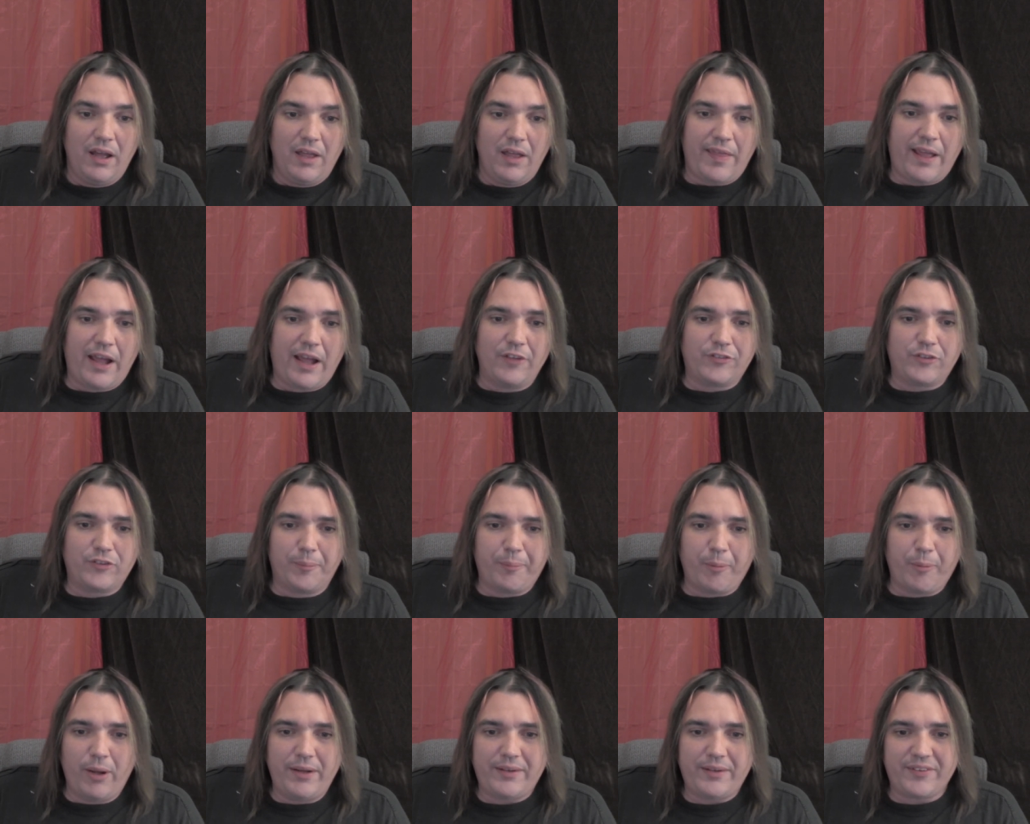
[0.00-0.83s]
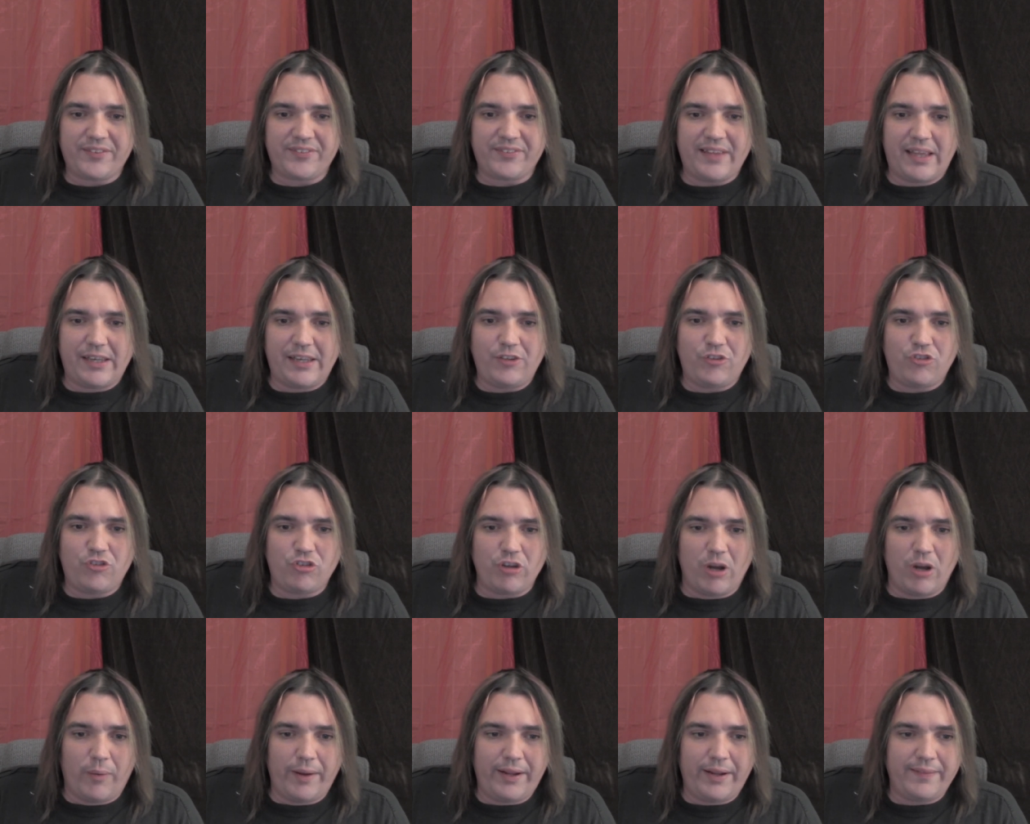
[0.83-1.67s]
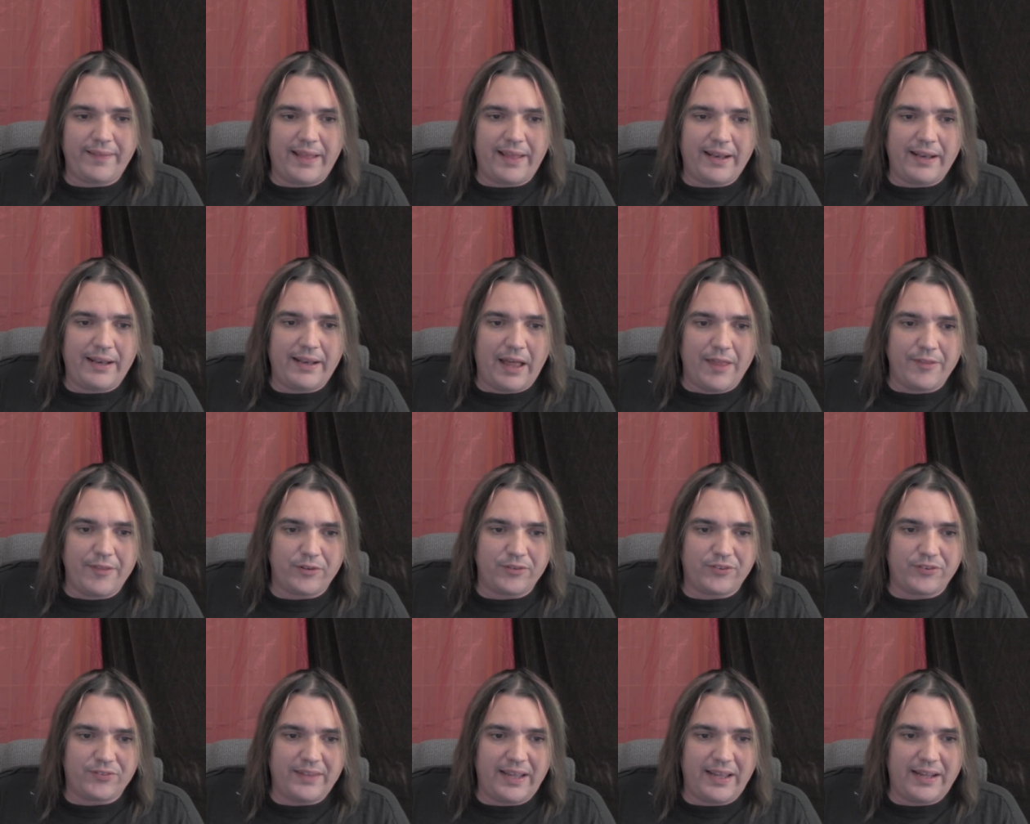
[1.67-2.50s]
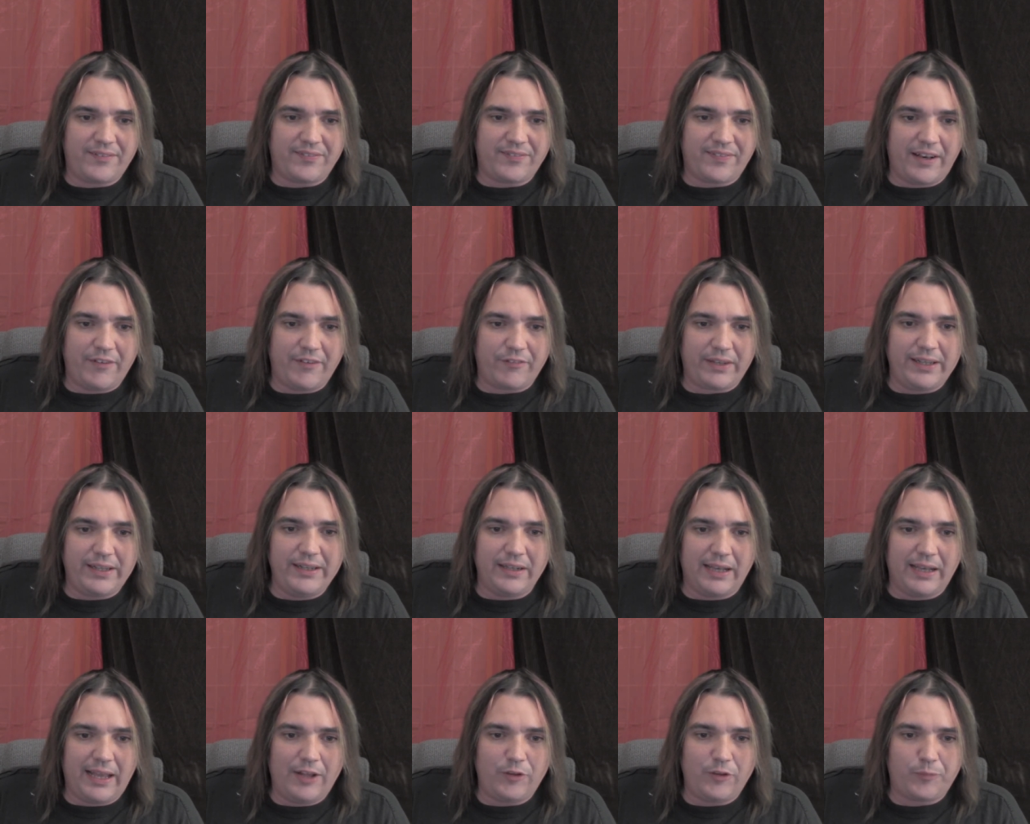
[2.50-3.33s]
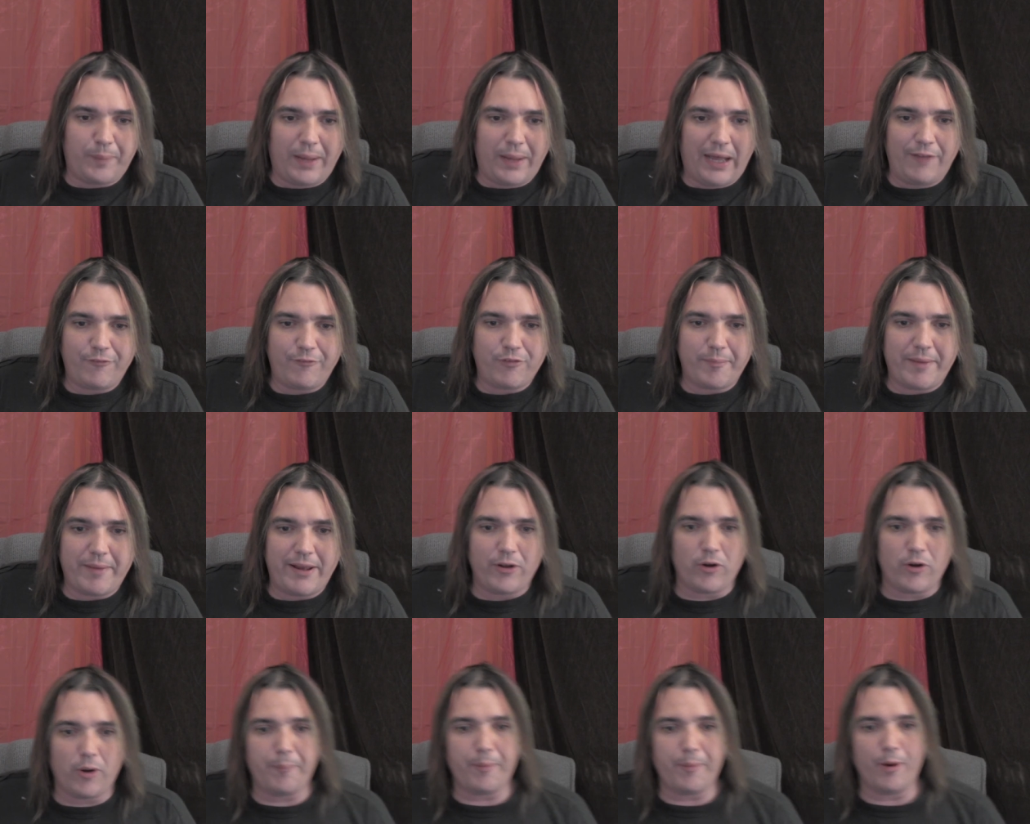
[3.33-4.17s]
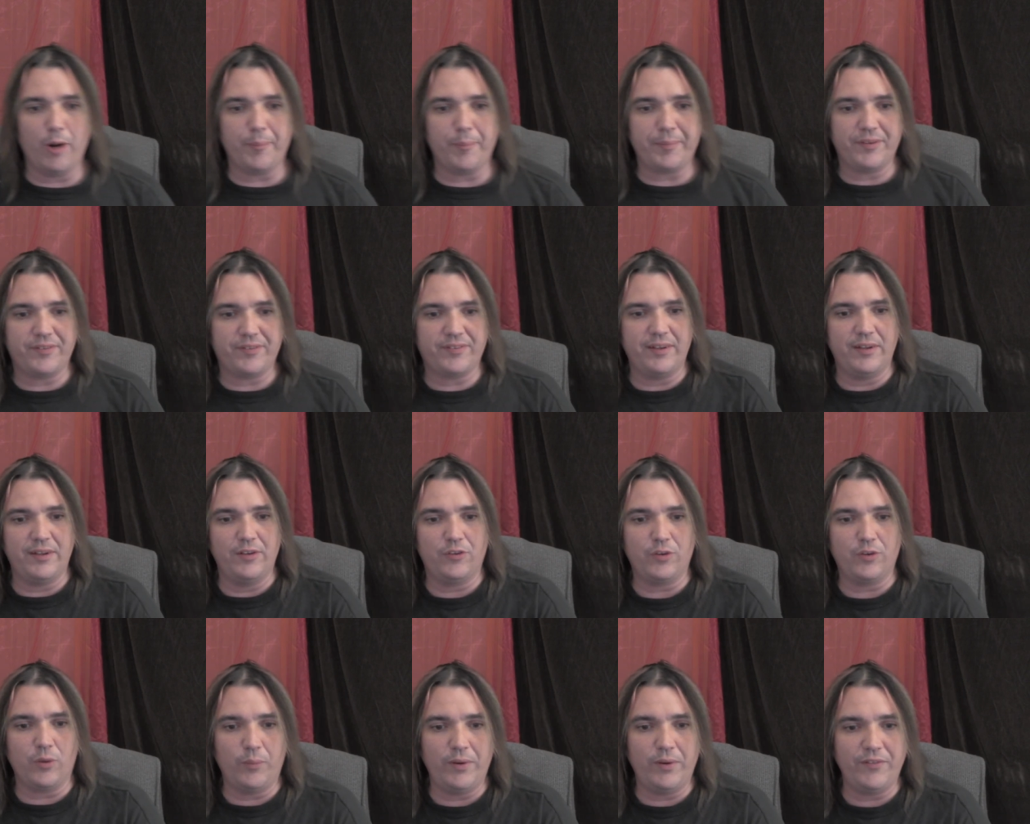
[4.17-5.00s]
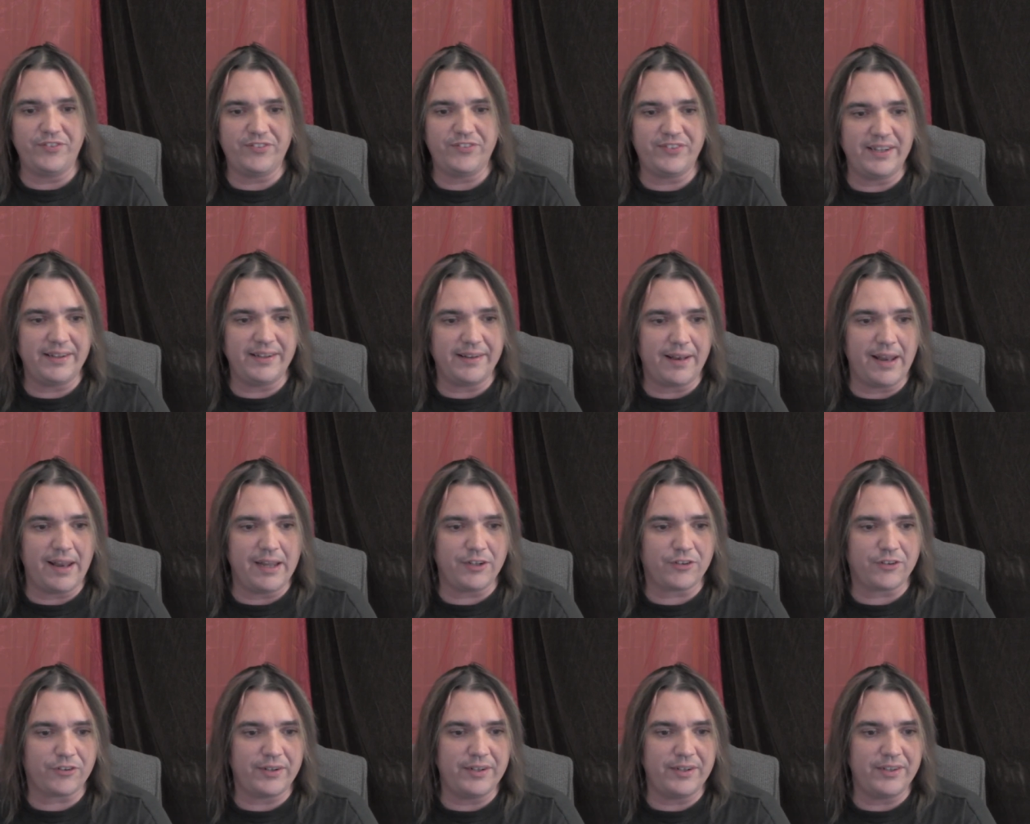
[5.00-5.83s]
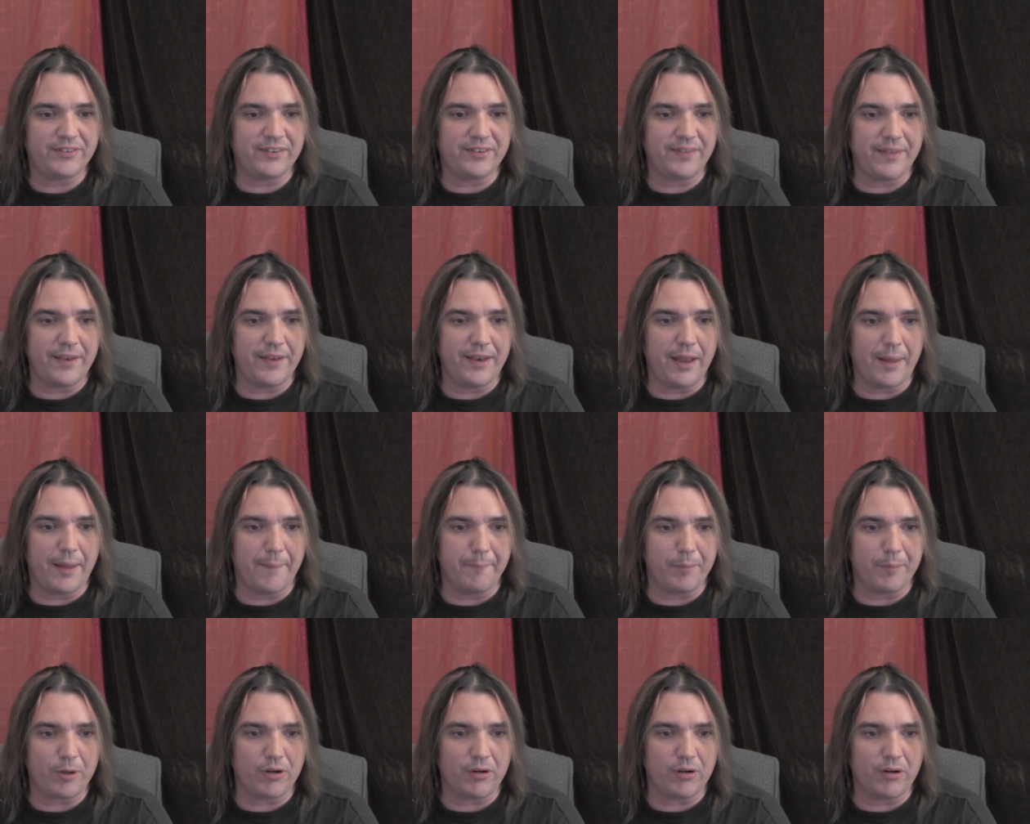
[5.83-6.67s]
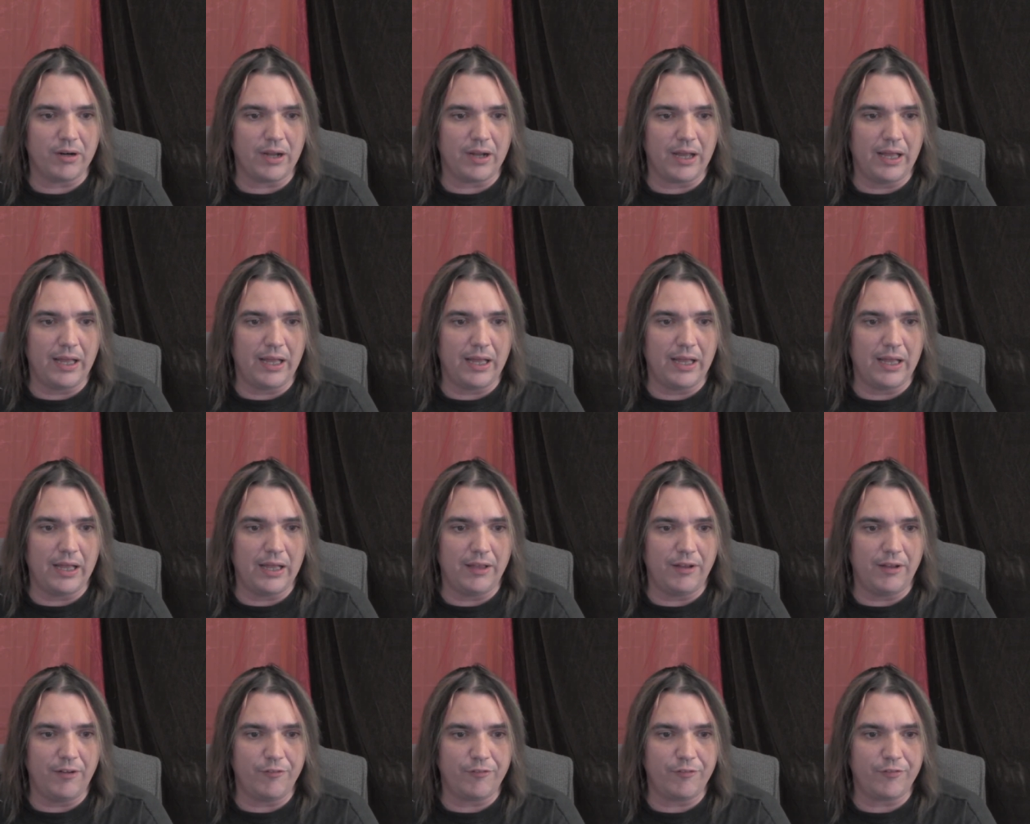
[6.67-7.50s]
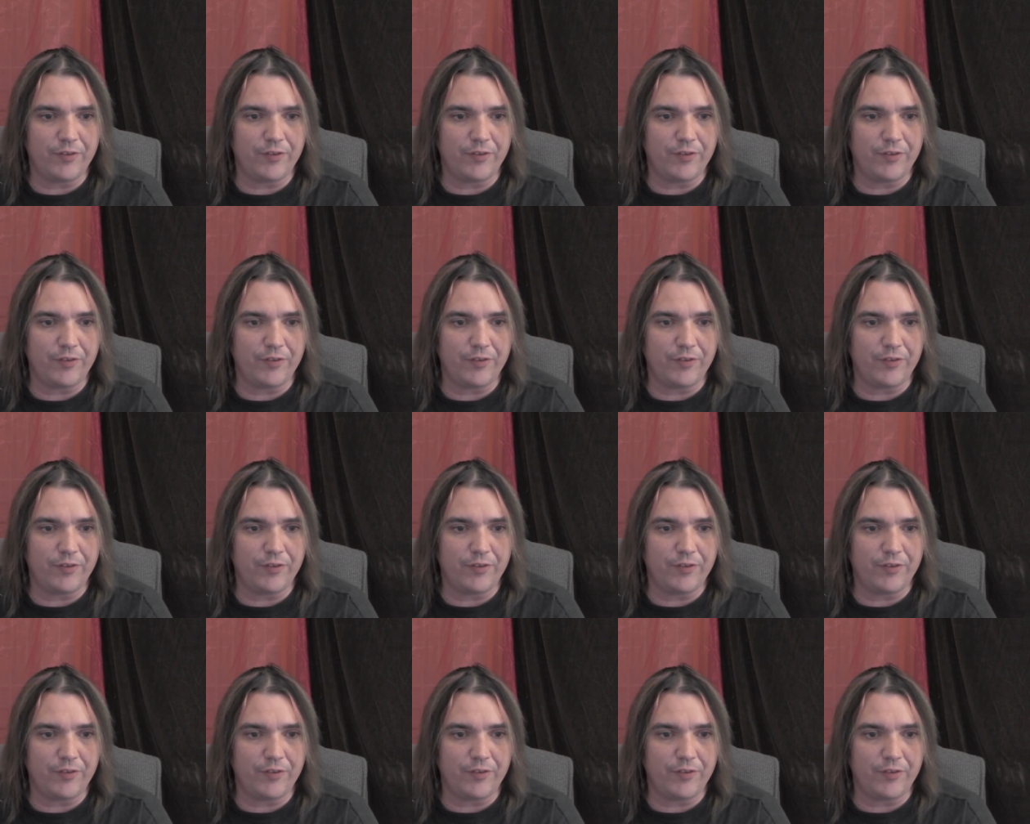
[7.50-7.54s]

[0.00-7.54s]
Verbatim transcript: They also point to studies showing that in other states that have legalized pot for medical purposes, we've seen an increase in the number of